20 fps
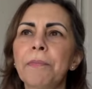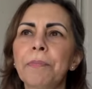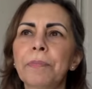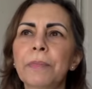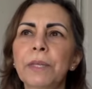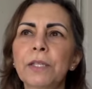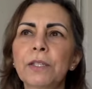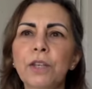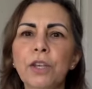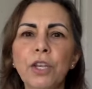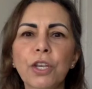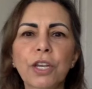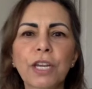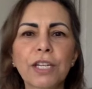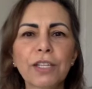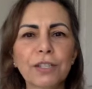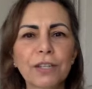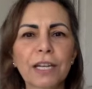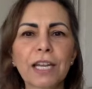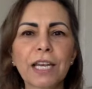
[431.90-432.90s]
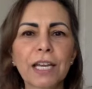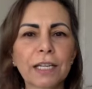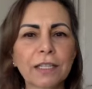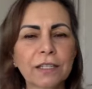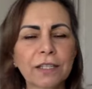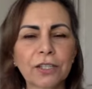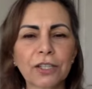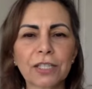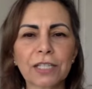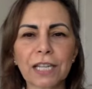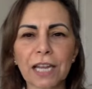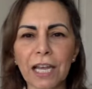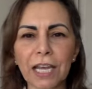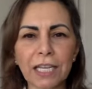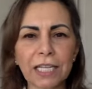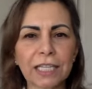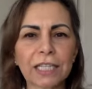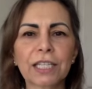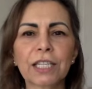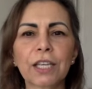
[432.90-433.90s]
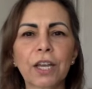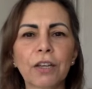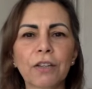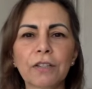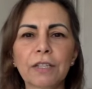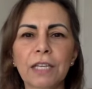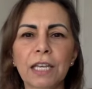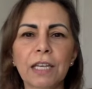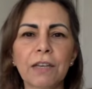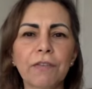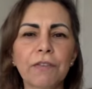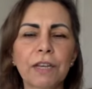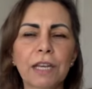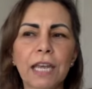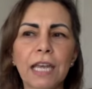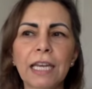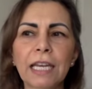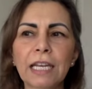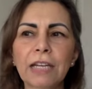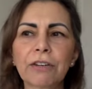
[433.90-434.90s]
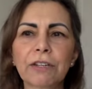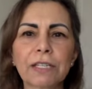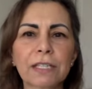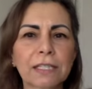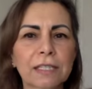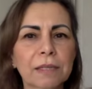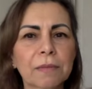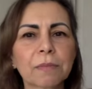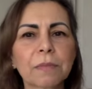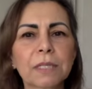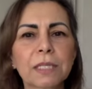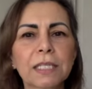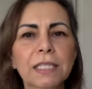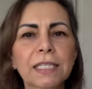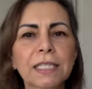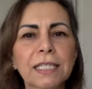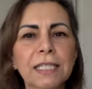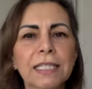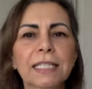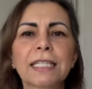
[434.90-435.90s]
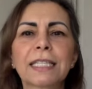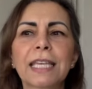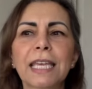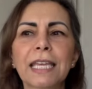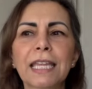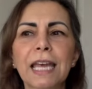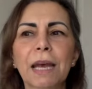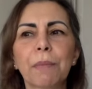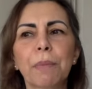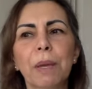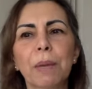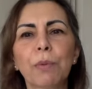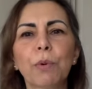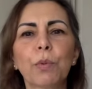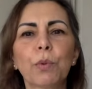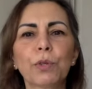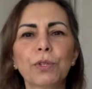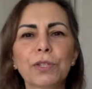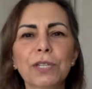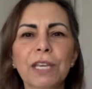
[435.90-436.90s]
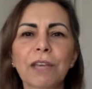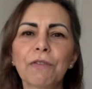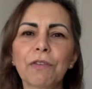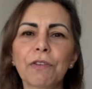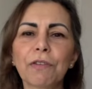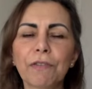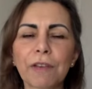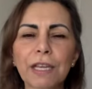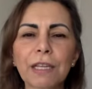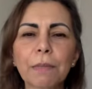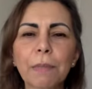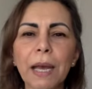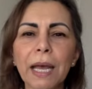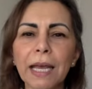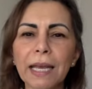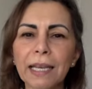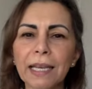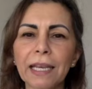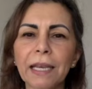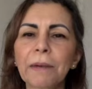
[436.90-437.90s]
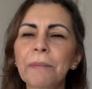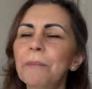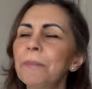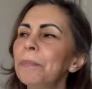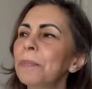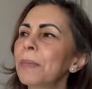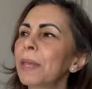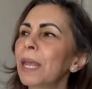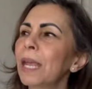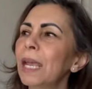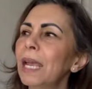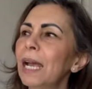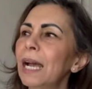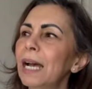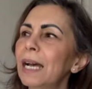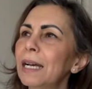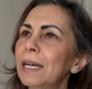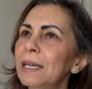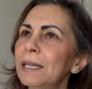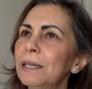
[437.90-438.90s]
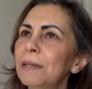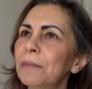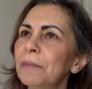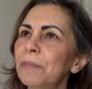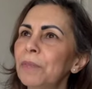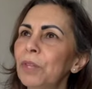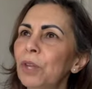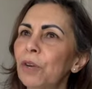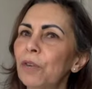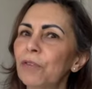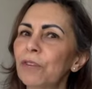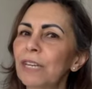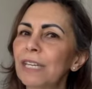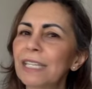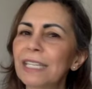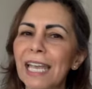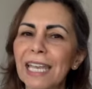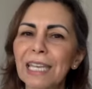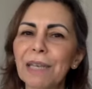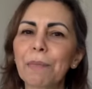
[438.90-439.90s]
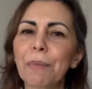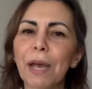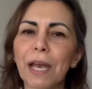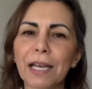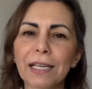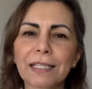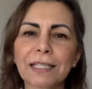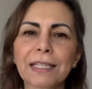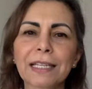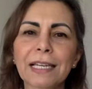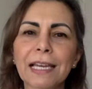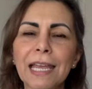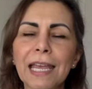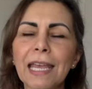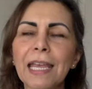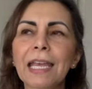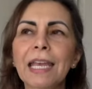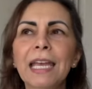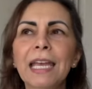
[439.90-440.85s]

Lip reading: So you need to learn to just like, if you any criticism, see that people want to give you feedback, not really take it personally.